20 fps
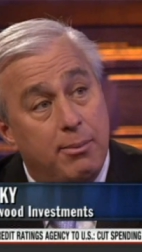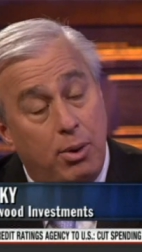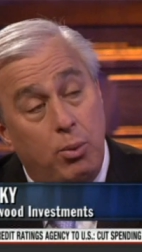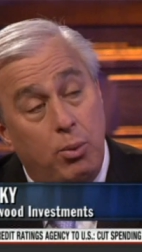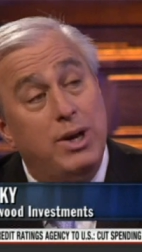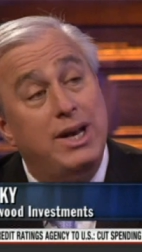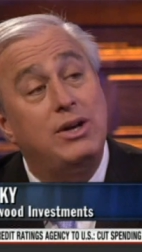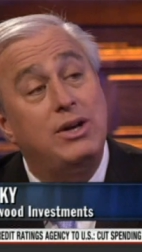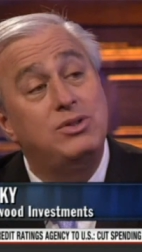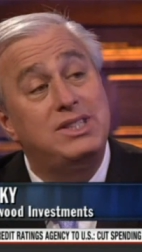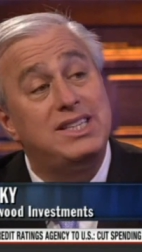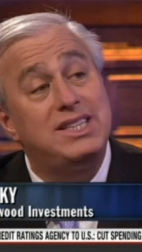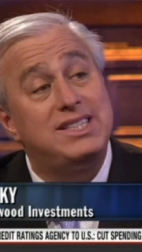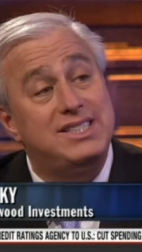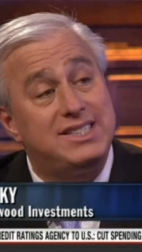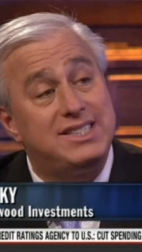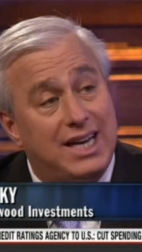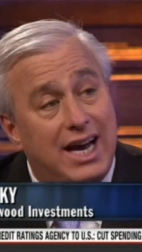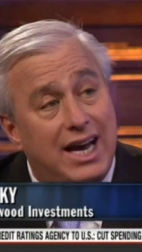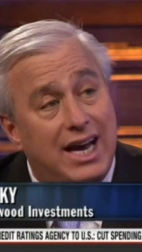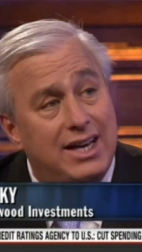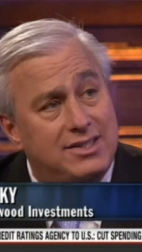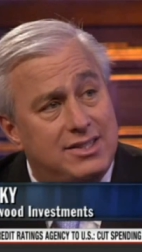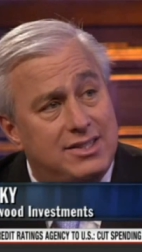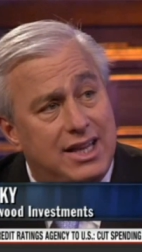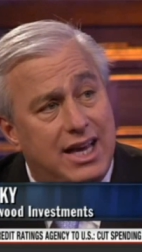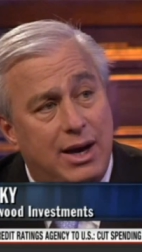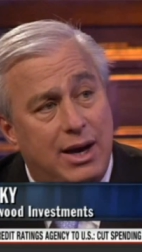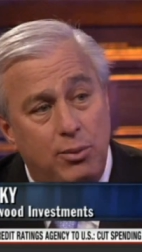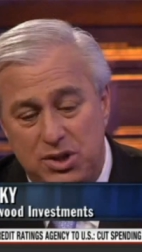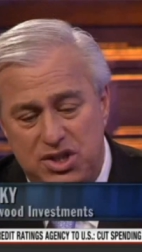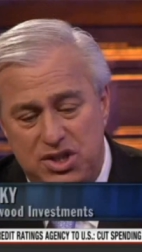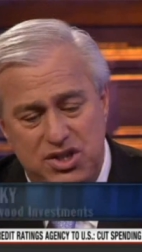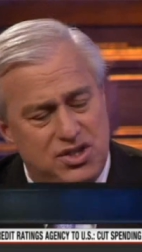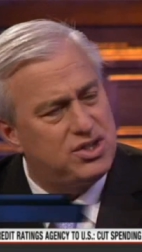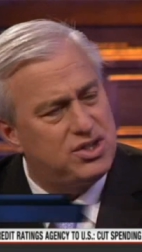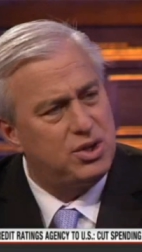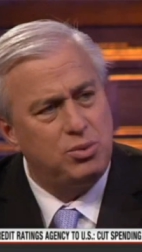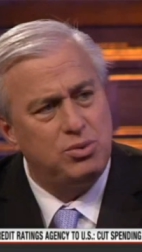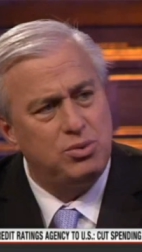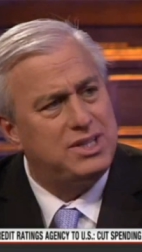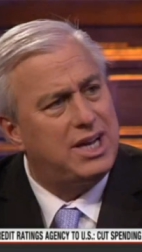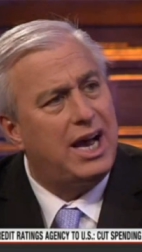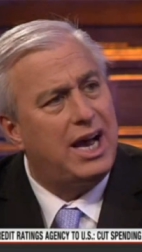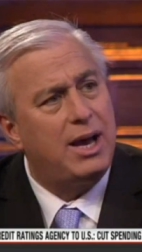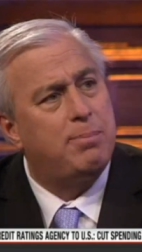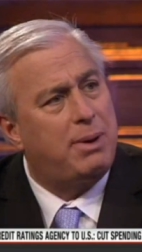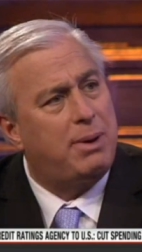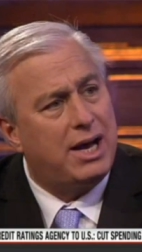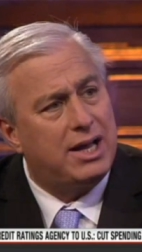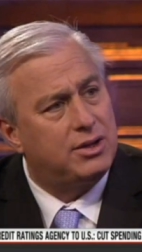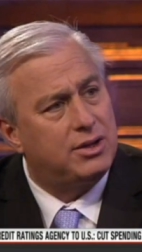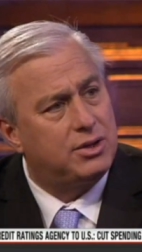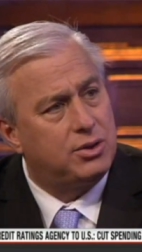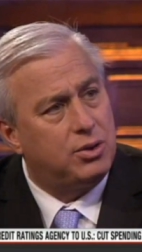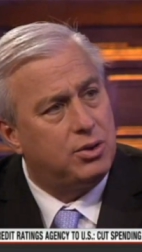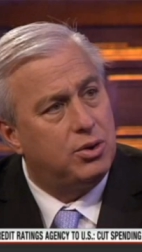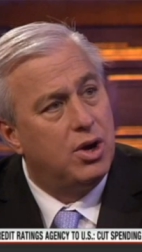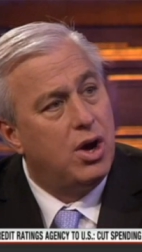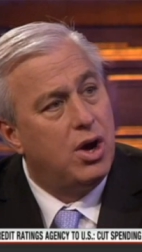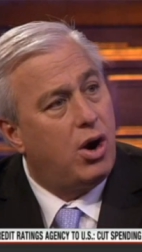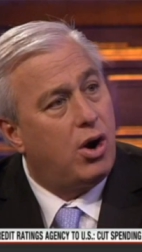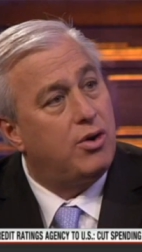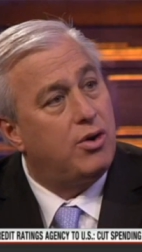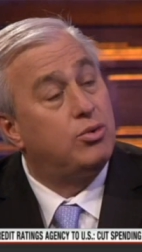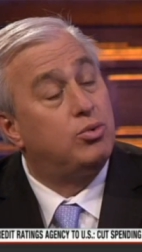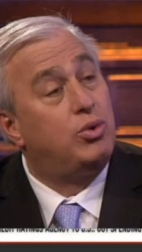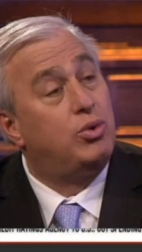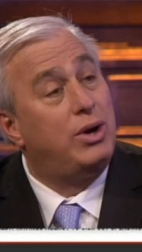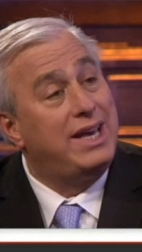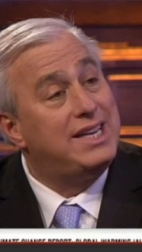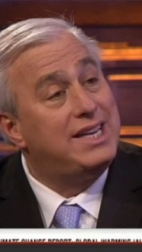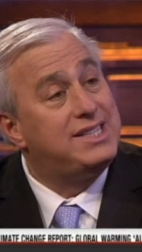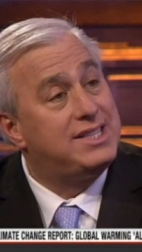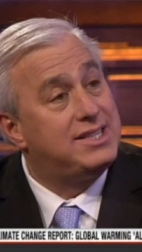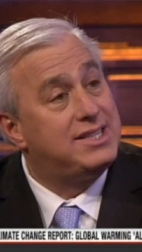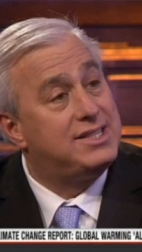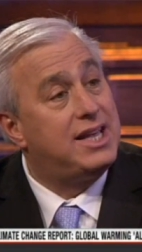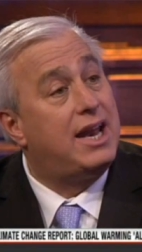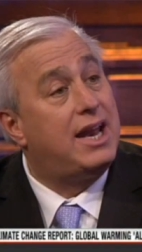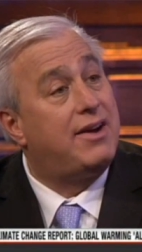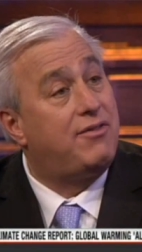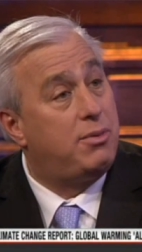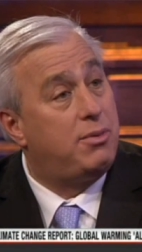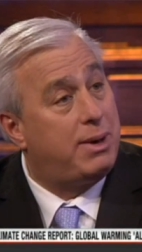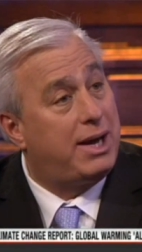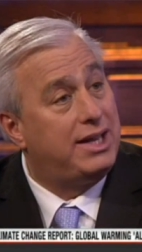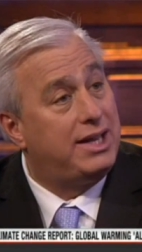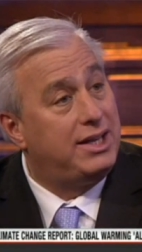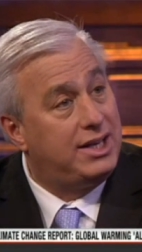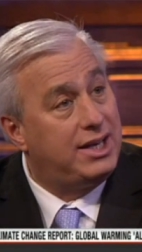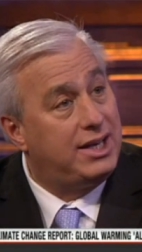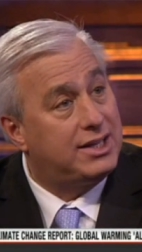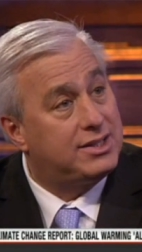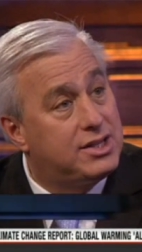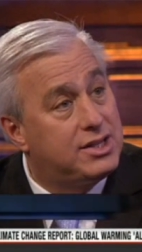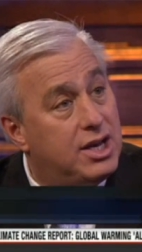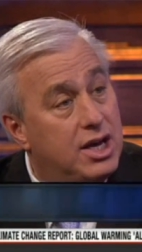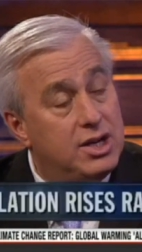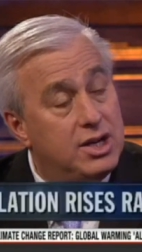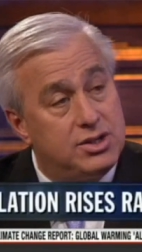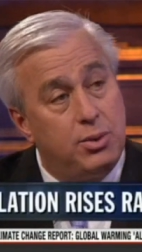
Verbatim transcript: But what else is tied to that? Which which is so diabolical, are the raises that everybody gets.